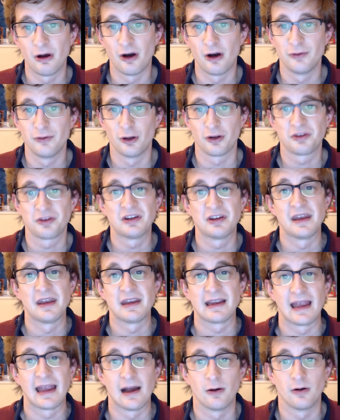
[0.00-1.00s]
of not
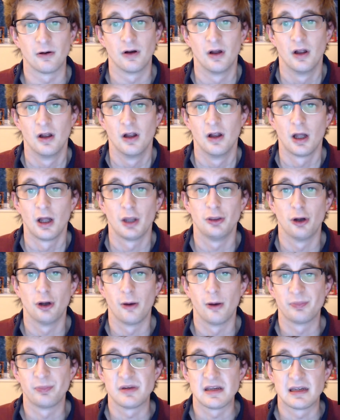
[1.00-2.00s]
standing out and
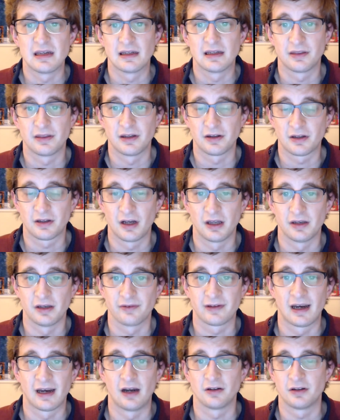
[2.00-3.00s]
not being this kind
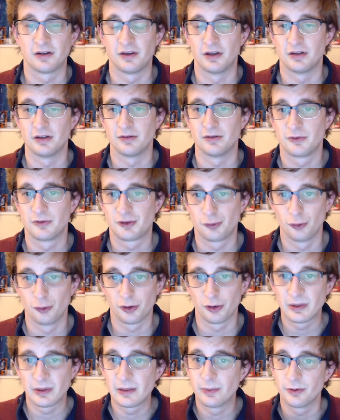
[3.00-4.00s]
of character that
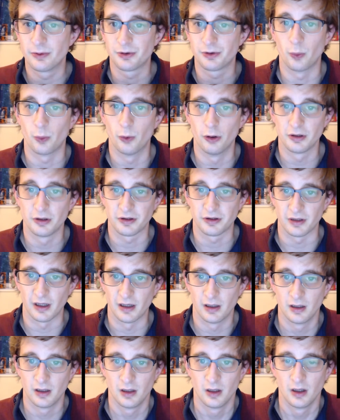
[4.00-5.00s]
draws people towards her.
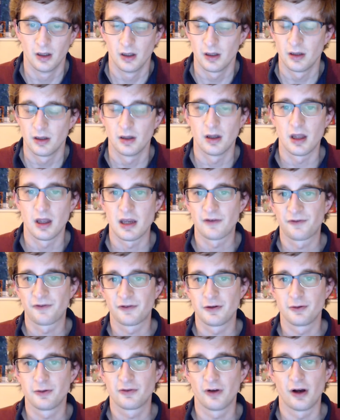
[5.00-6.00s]
If
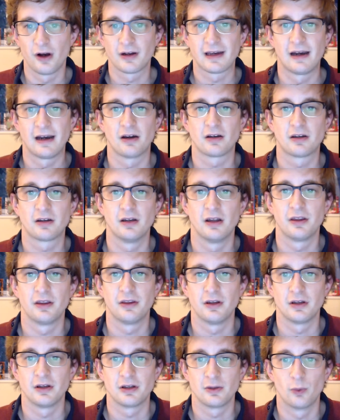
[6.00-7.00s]
you got a character
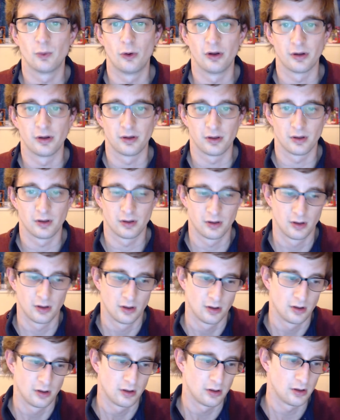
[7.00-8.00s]
that you want
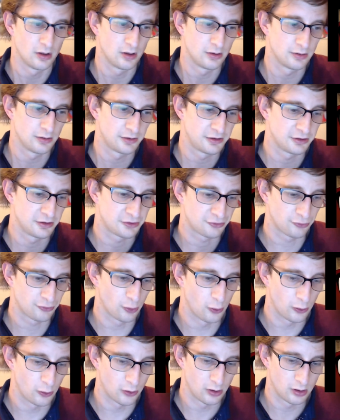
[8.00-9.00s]
to
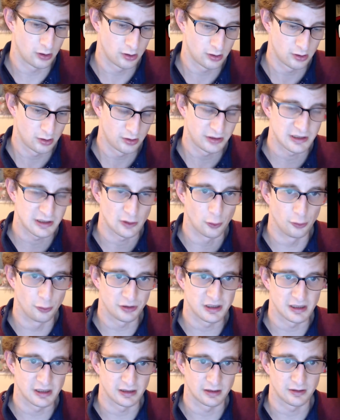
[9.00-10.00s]
draw the
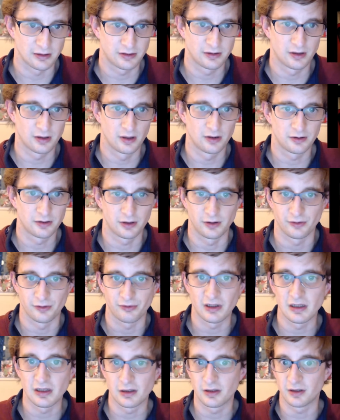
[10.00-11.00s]
audience, so the
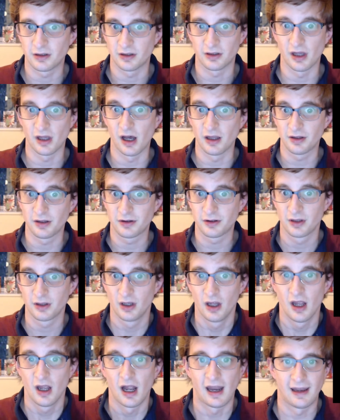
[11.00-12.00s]
readers as us,
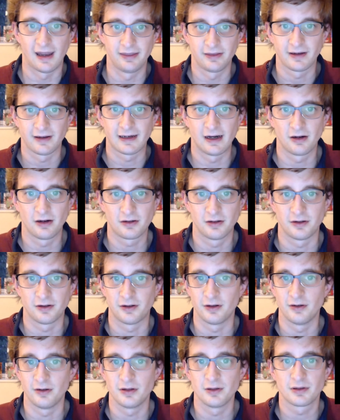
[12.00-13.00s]
and the characters
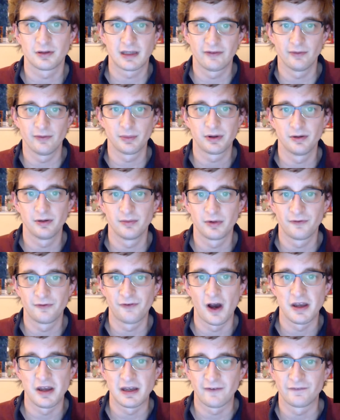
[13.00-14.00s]
too, you'll give them some
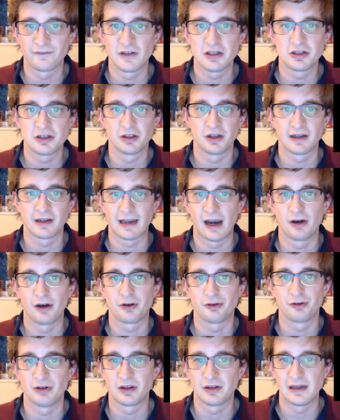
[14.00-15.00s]
defining features and
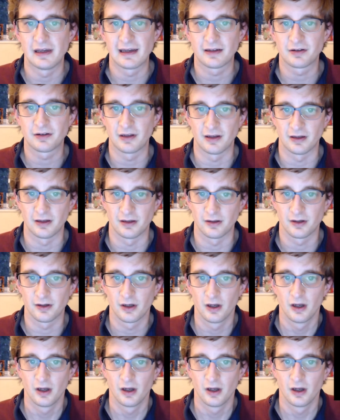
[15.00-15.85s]
characteristics and